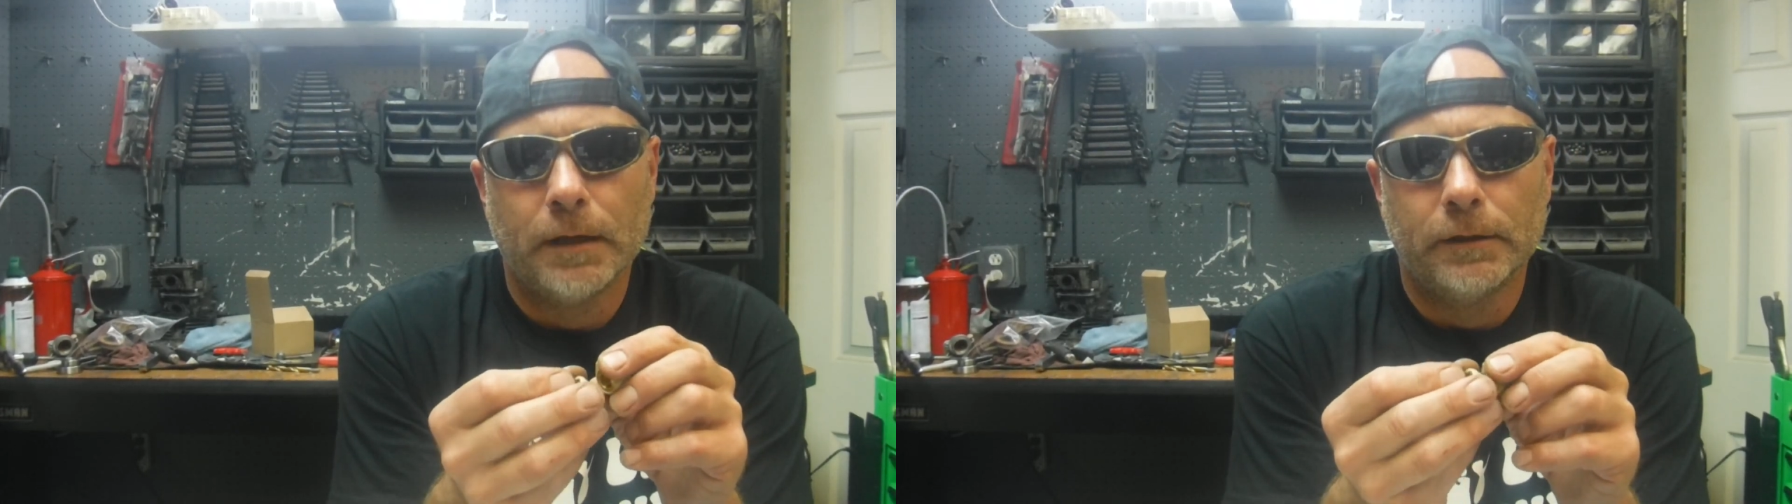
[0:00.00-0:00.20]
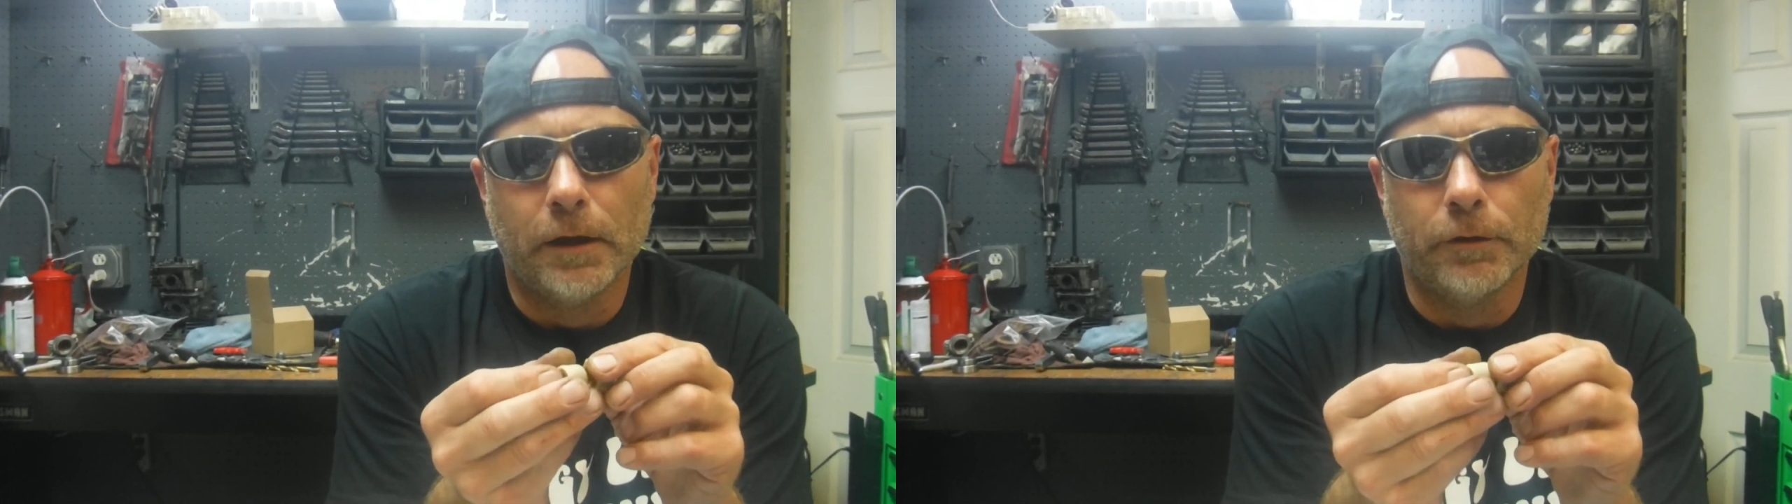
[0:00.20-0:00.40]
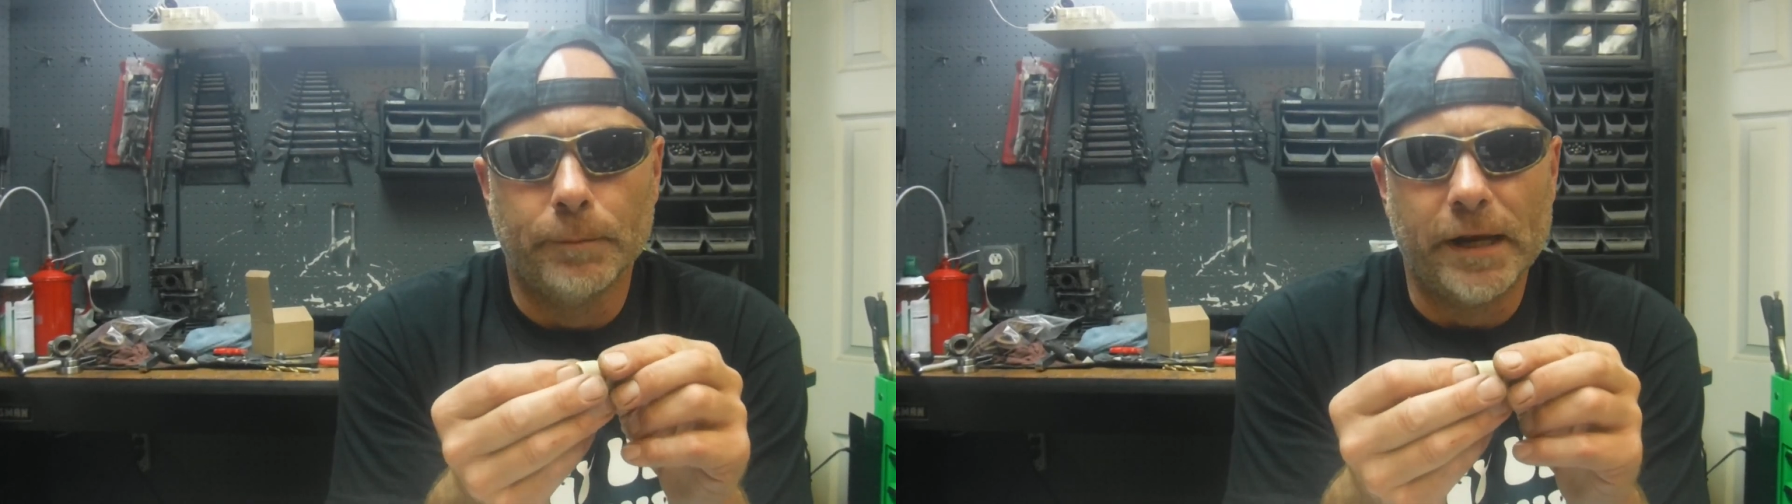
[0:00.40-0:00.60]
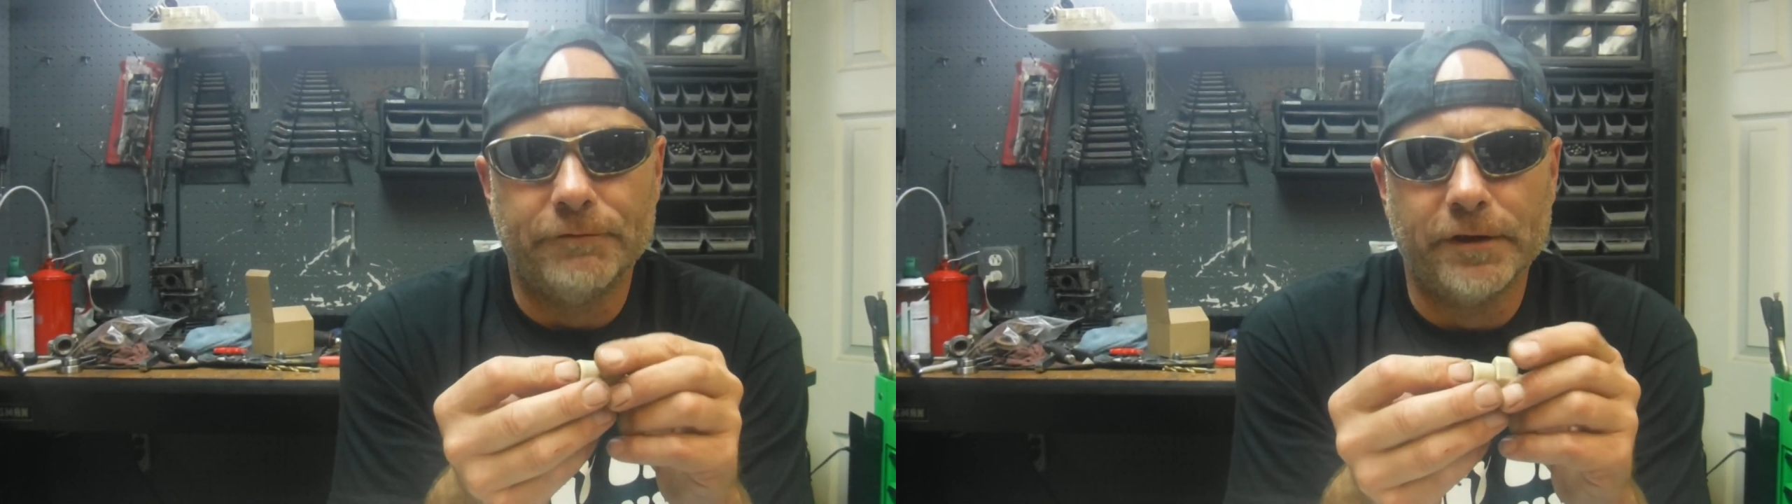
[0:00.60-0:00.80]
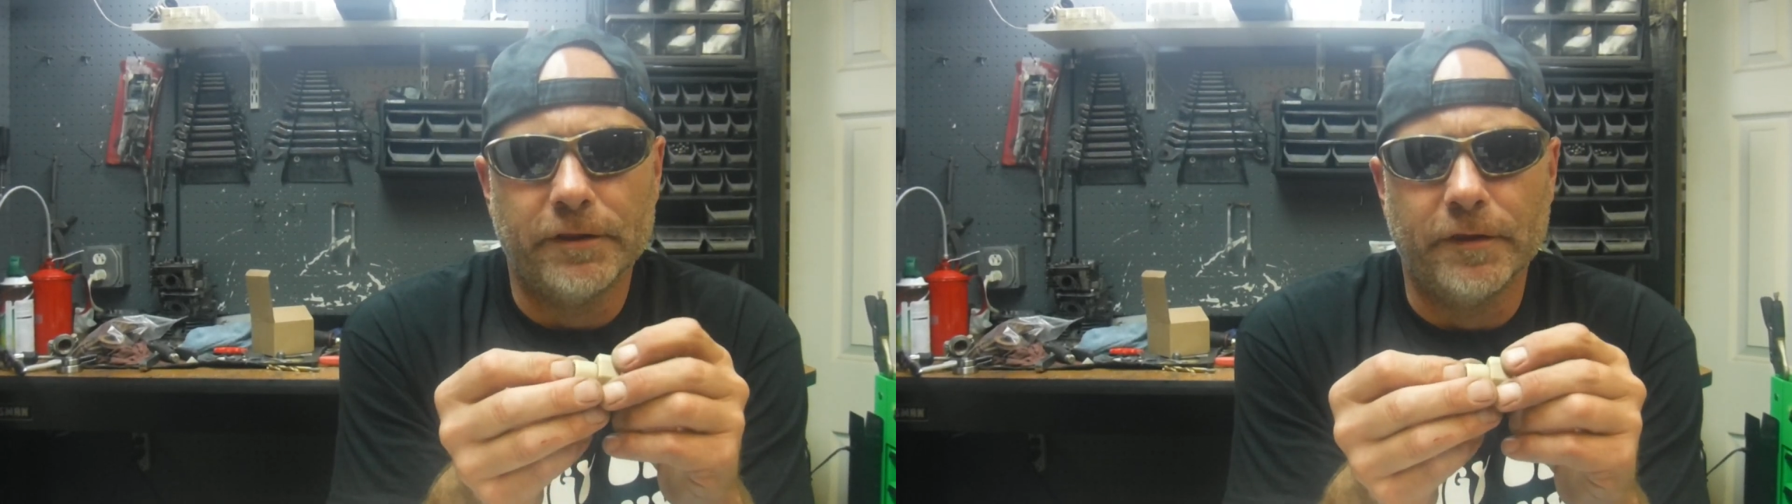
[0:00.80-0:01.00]
The other
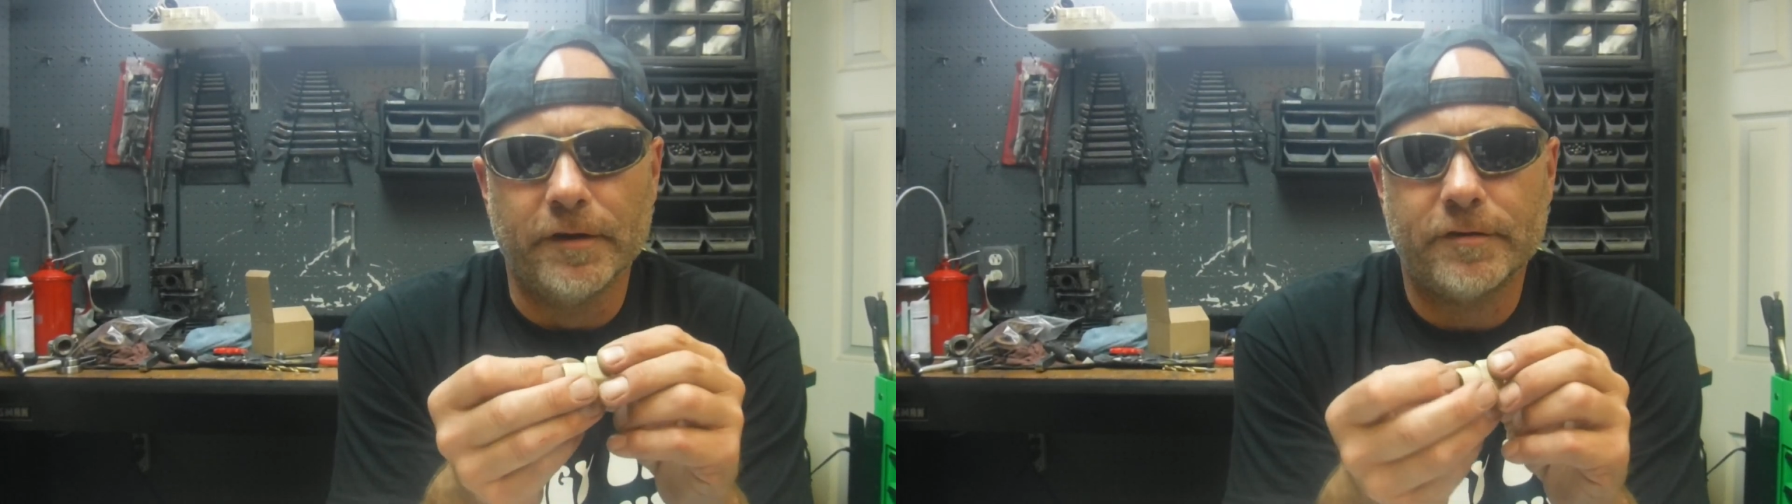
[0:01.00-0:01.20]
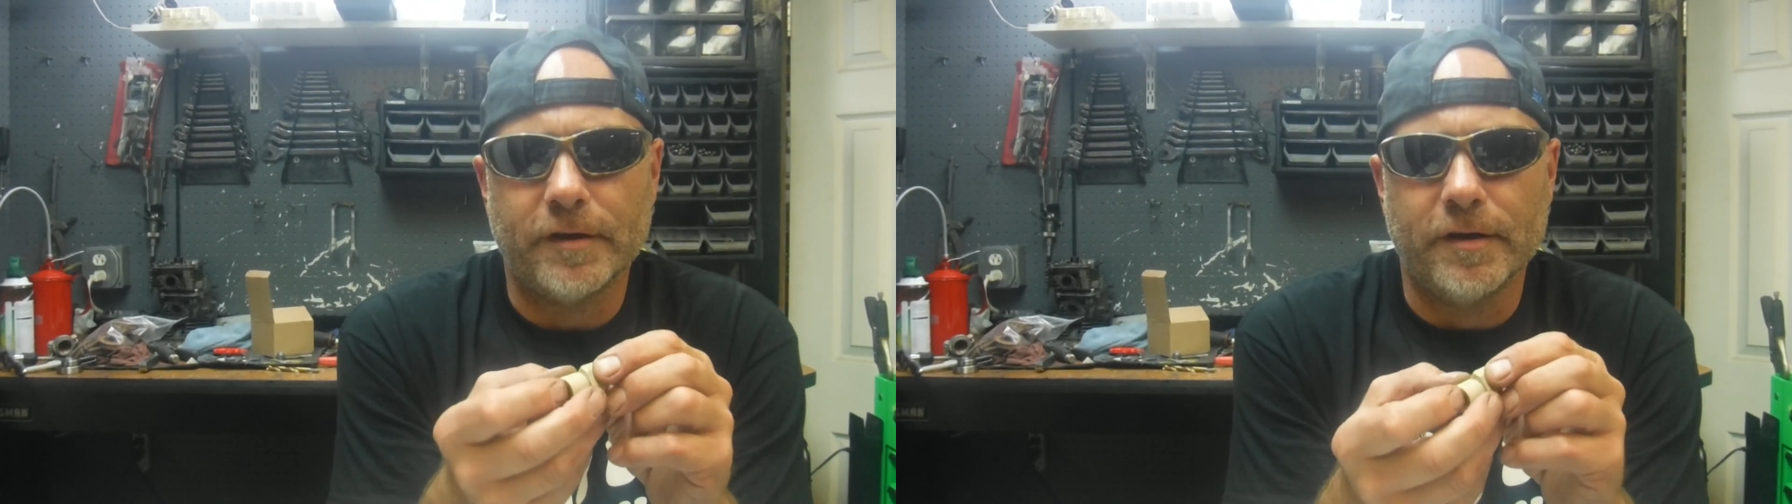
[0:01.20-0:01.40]
benefit of this